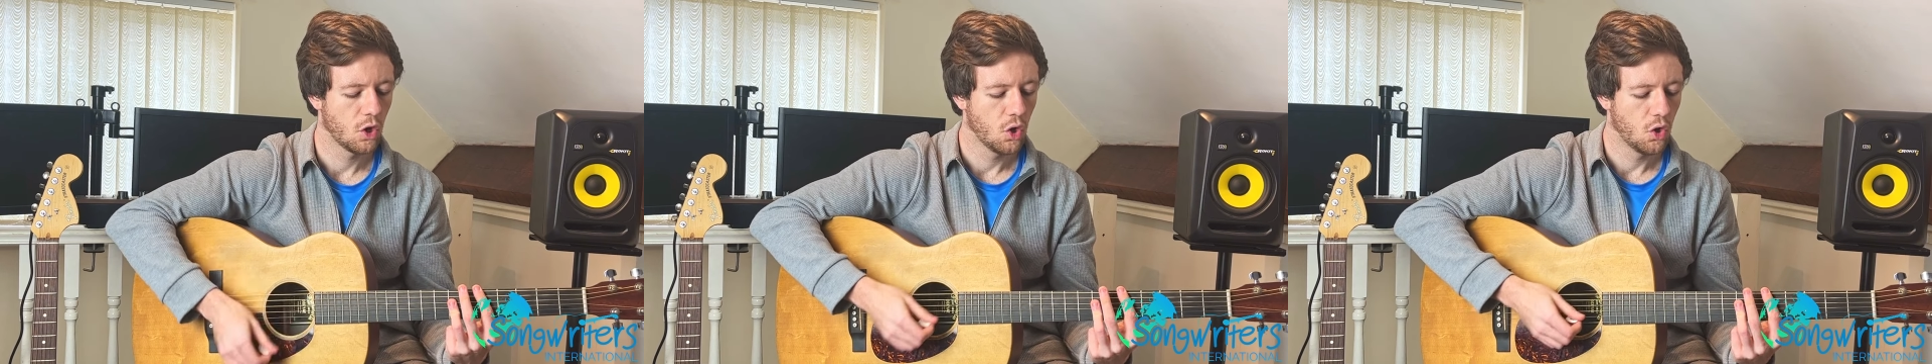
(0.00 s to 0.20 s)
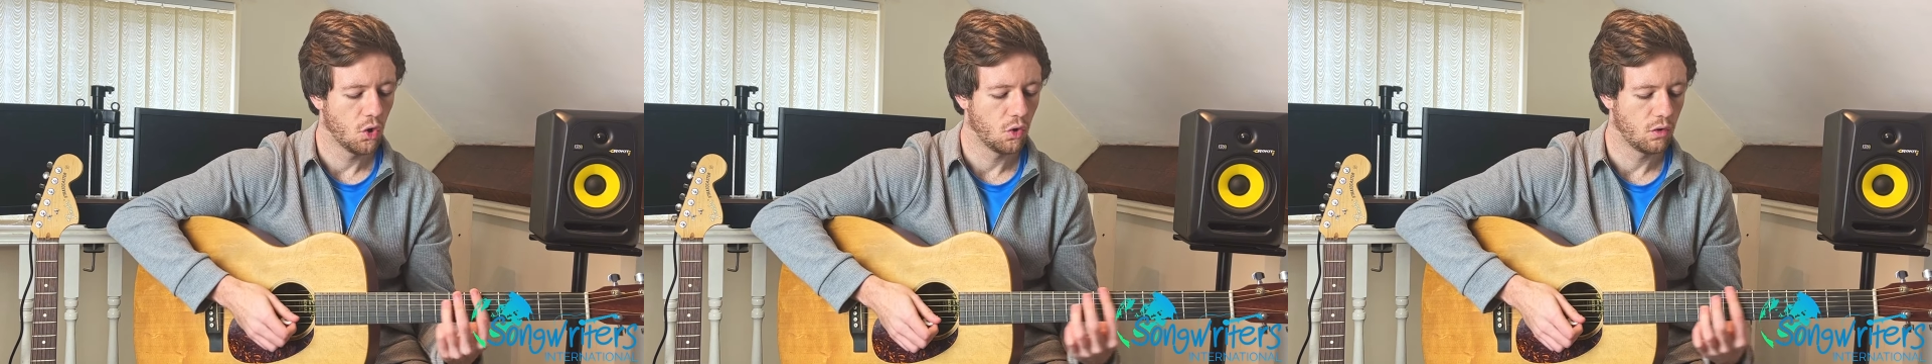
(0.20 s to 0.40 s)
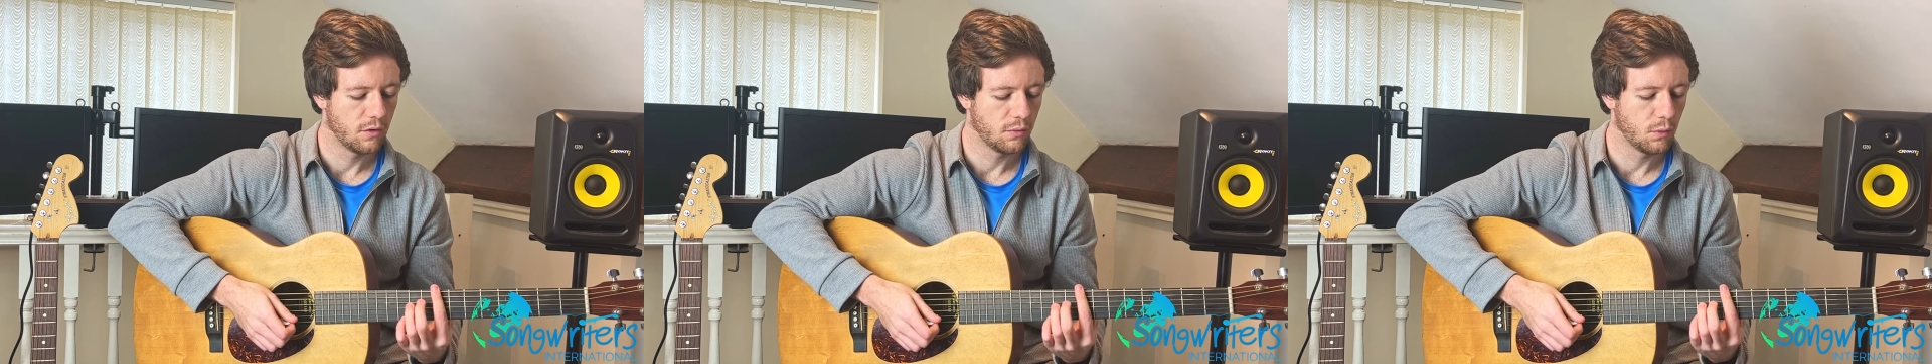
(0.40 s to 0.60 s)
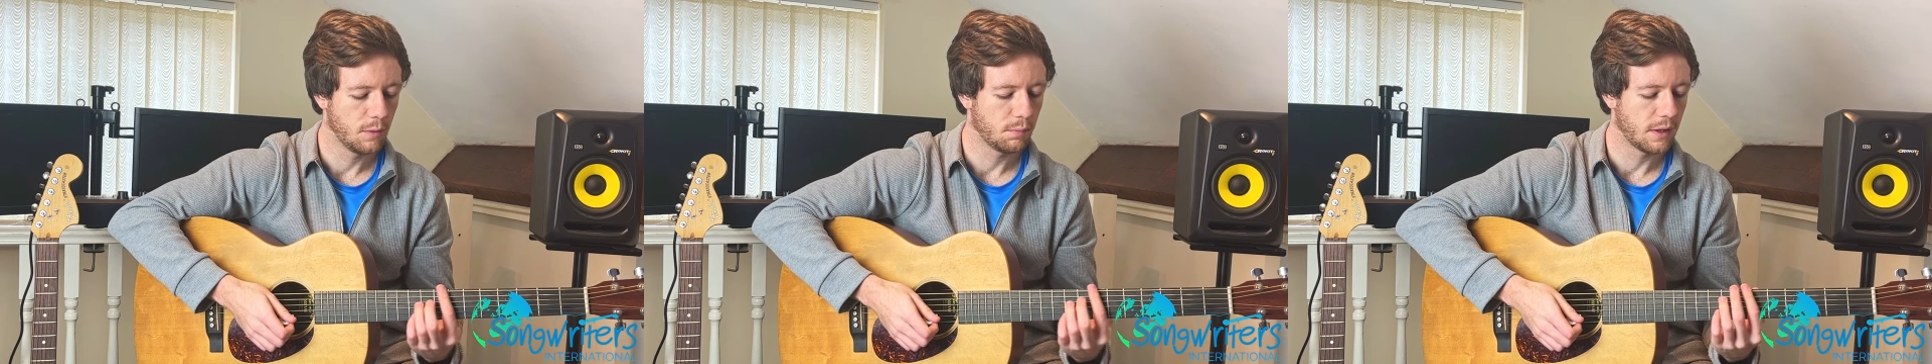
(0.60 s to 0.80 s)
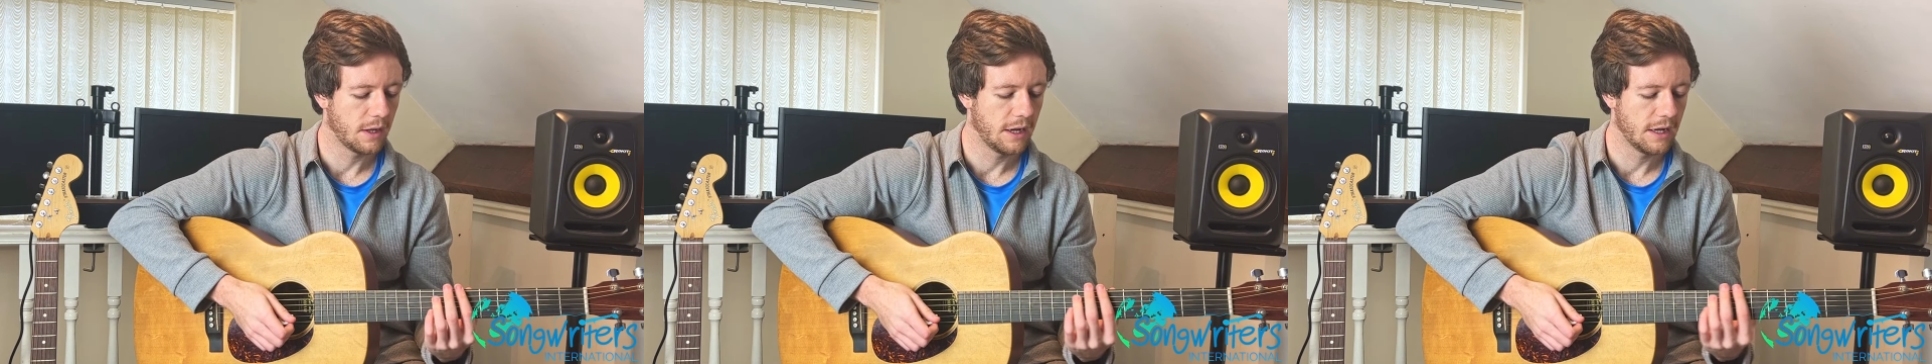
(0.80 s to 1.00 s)
Or if we
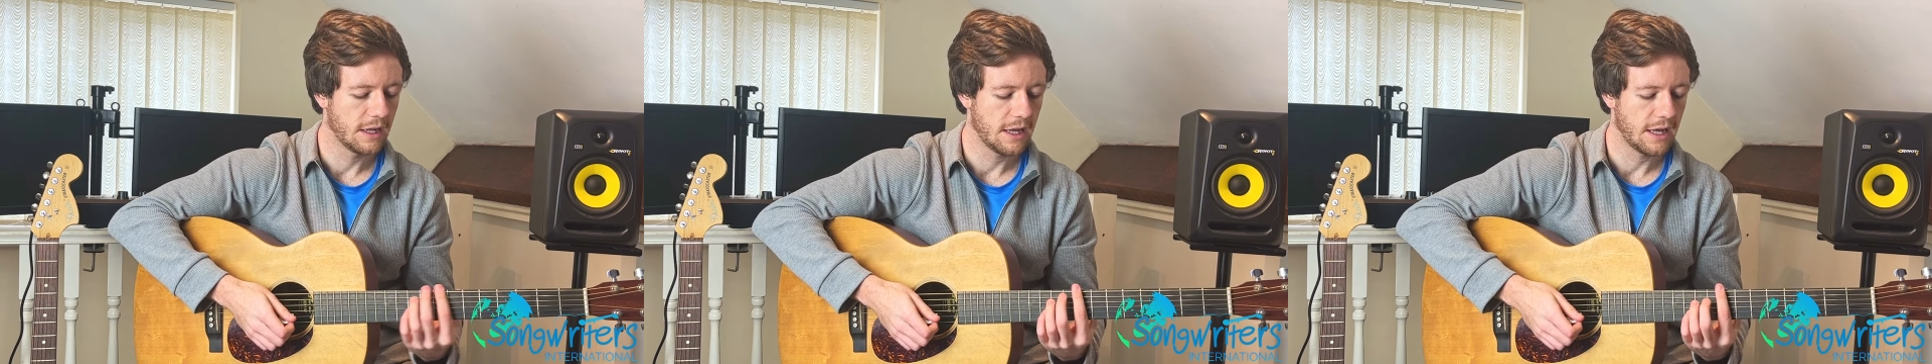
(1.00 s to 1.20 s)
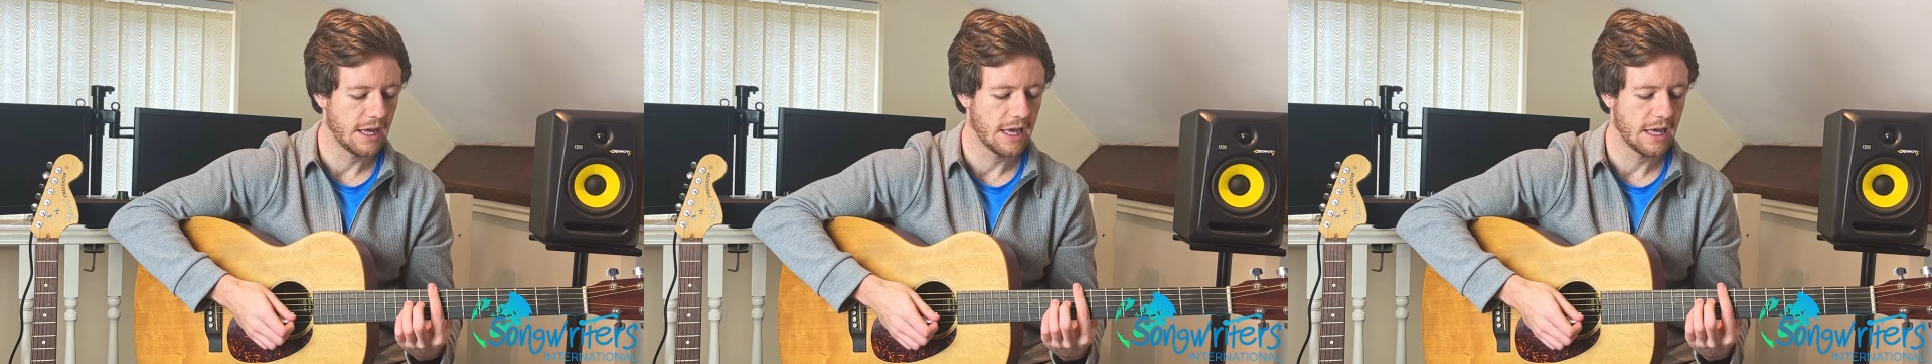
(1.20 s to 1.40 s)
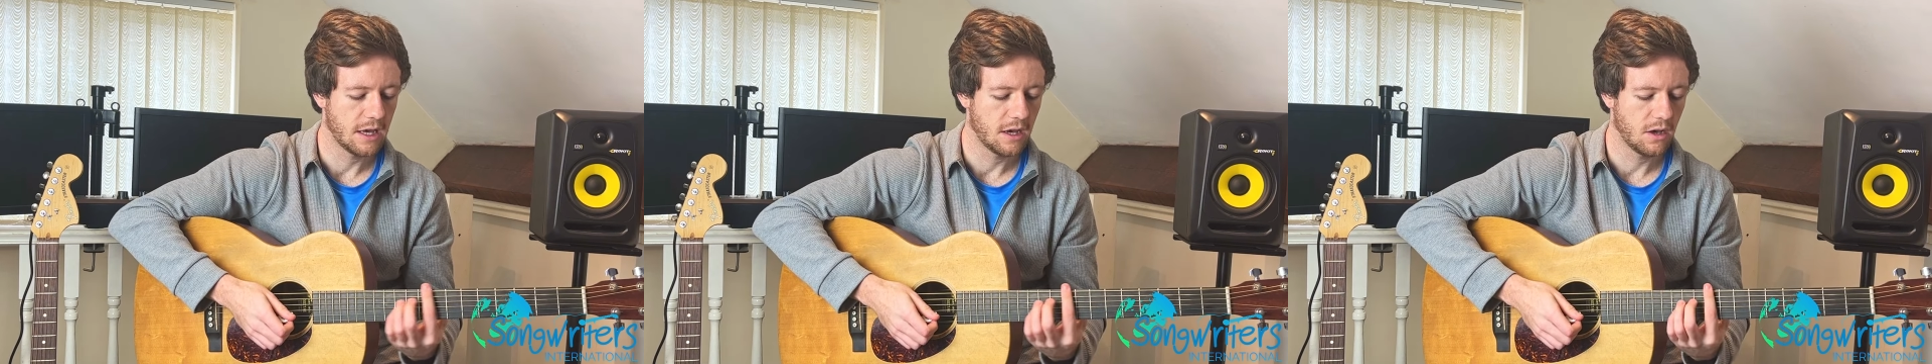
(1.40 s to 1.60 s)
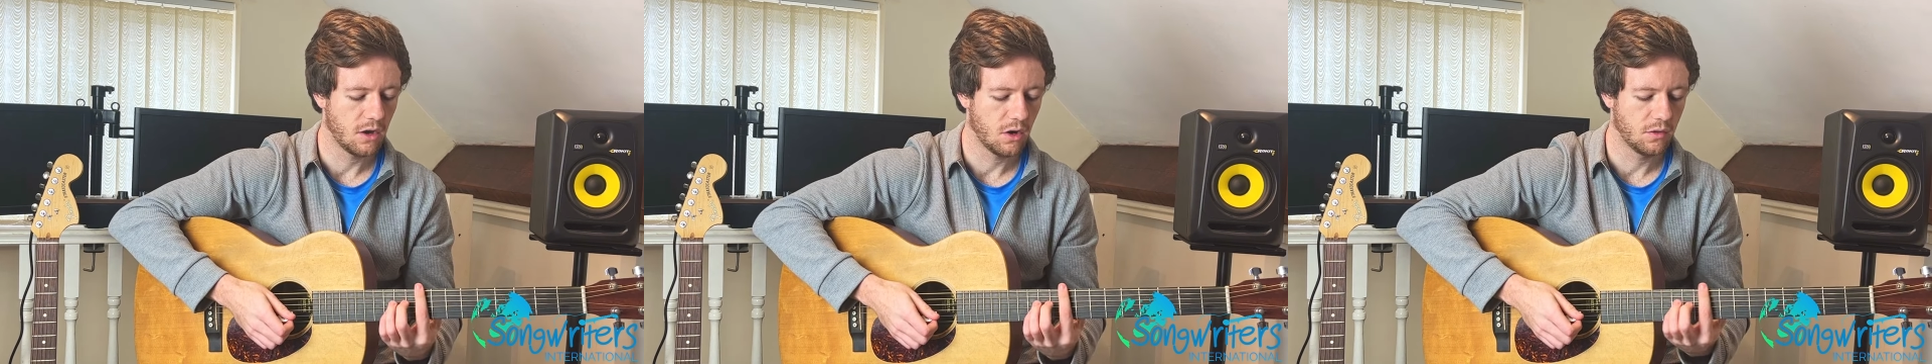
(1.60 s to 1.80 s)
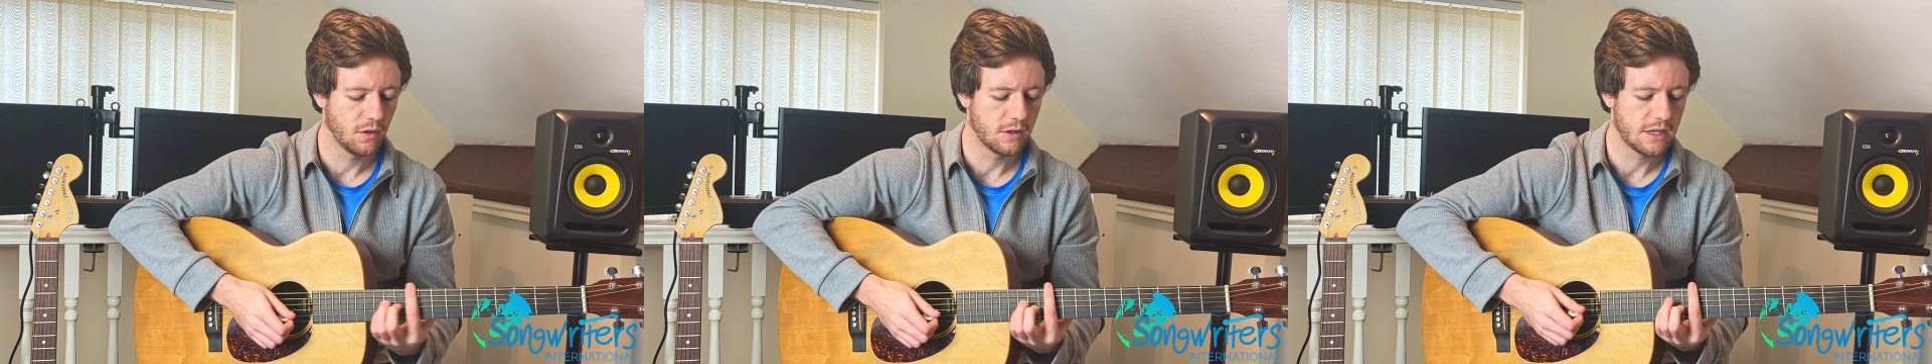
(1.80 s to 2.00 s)
played it here
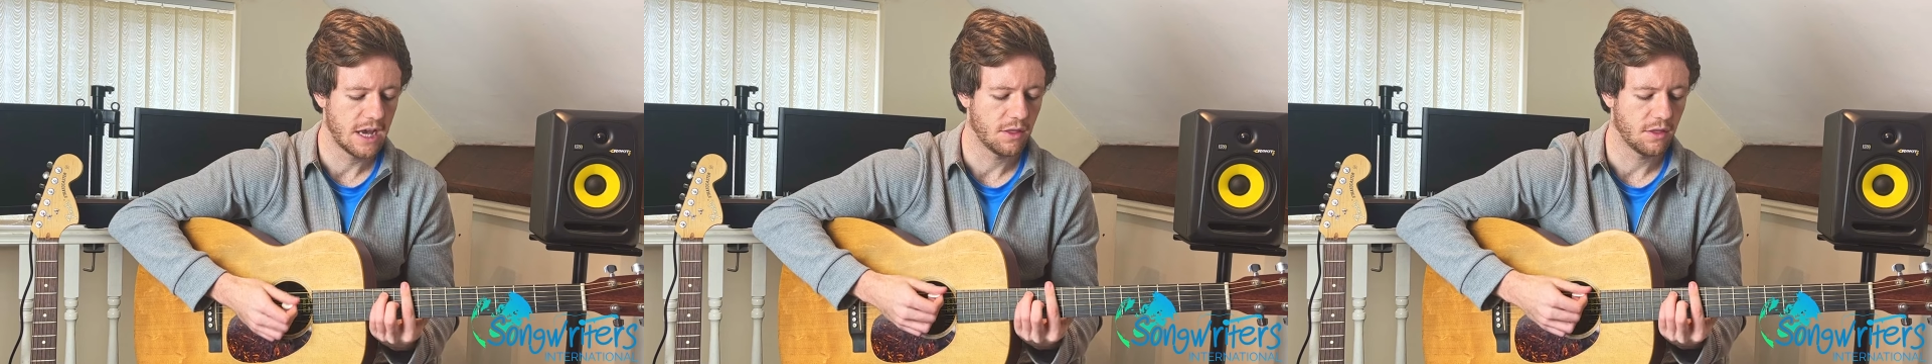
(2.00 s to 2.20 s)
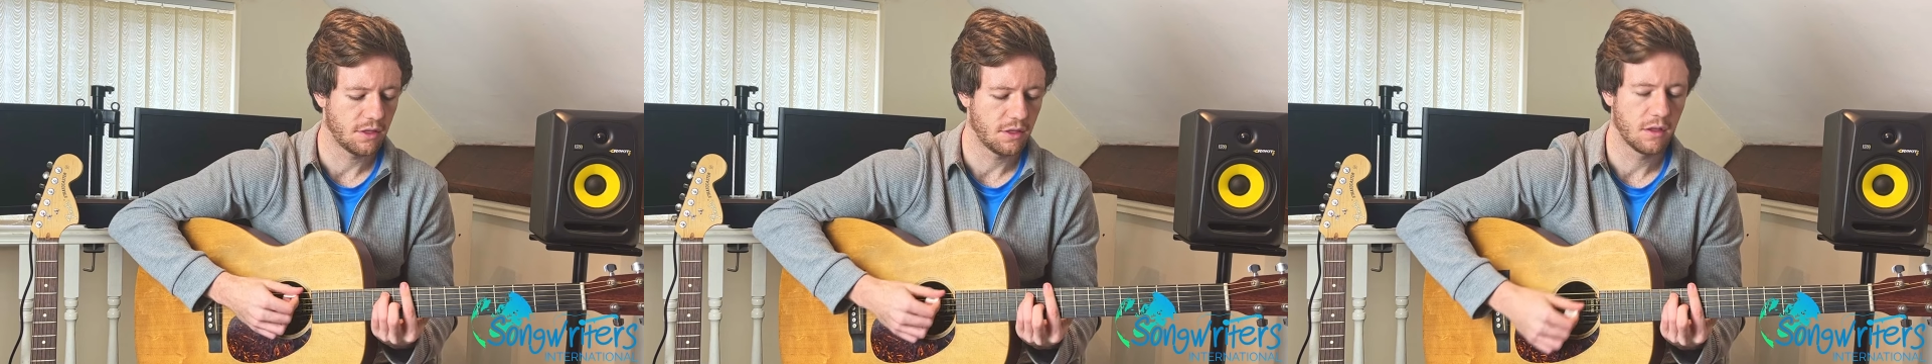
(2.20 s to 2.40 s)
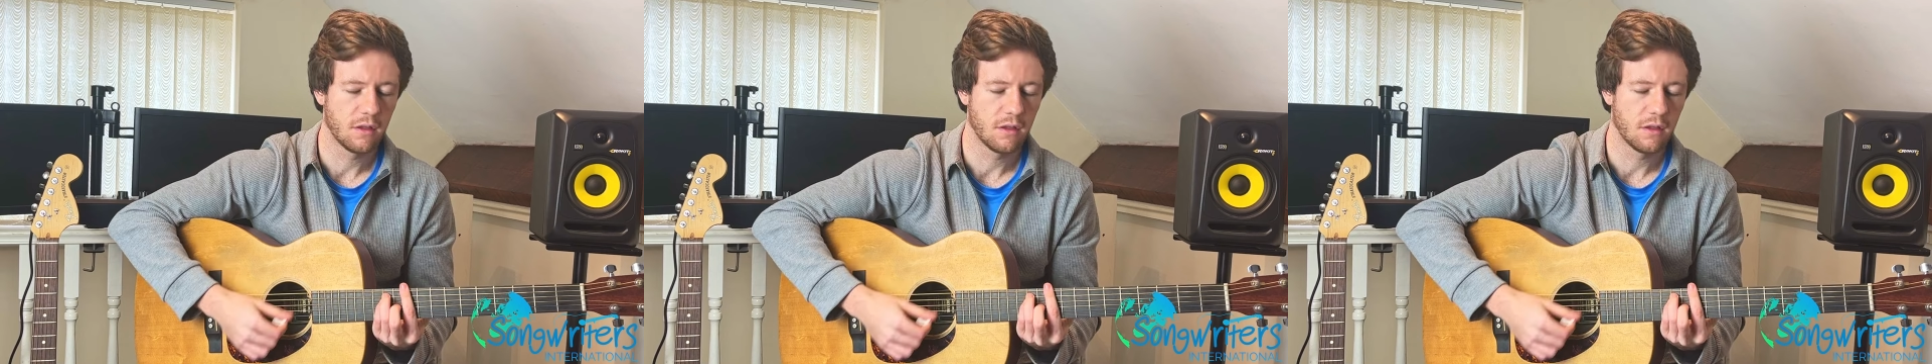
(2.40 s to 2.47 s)
on the 10th,